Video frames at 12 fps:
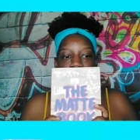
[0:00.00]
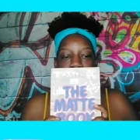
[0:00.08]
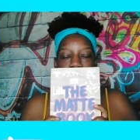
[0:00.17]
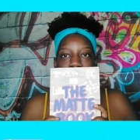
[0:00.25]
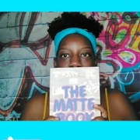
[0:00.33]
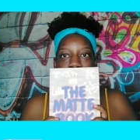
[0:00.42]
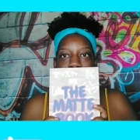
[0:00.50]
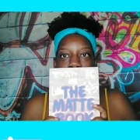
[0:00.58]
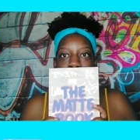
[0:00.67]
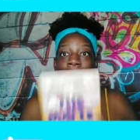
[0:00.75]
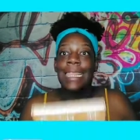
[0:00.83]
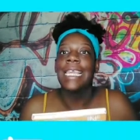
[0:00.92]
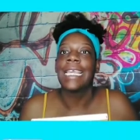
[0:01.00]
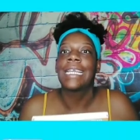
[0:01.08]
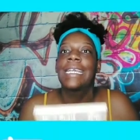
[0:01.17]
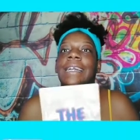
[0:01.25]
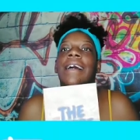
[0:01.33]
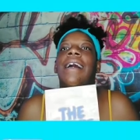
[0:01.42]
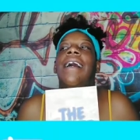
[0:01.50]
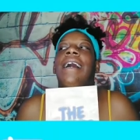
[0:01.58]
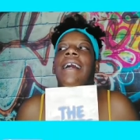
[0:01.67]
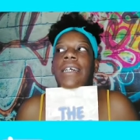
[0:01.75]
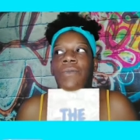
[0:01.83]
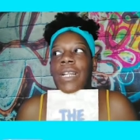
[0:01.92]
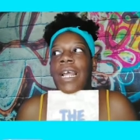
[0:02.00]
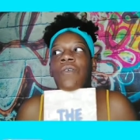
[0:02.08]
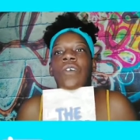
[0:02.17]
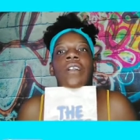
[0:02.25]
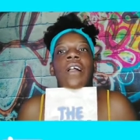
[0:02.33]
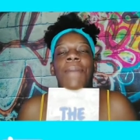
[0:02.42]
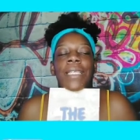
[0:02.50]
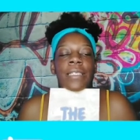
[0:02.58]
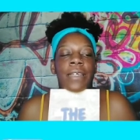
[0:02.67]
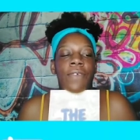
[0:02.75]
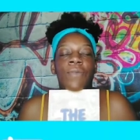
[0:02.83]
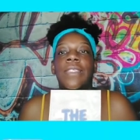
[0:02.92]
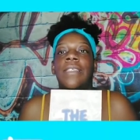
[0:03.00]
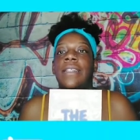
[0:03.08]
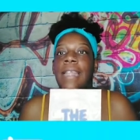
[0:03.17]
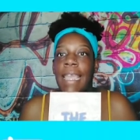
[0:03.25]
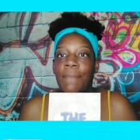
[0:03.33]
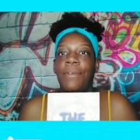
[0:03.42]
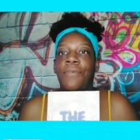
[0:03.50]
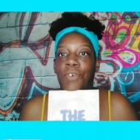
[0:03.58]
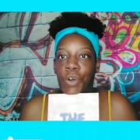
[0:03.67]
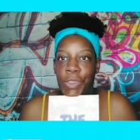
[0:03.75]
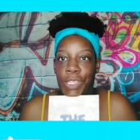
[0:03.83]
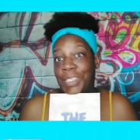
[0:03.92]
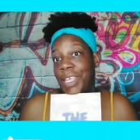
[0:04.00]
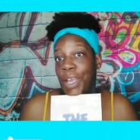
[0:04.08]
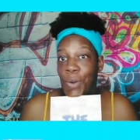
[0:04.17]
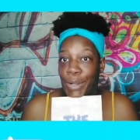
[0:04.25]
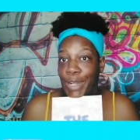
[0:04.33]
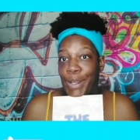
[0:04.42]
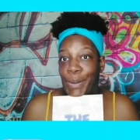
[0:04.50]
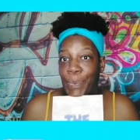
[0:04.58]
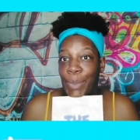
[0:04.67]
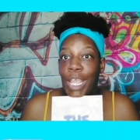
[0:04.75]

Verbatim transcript: And I think when I ordered all my stuff, it was the night before the sale went on.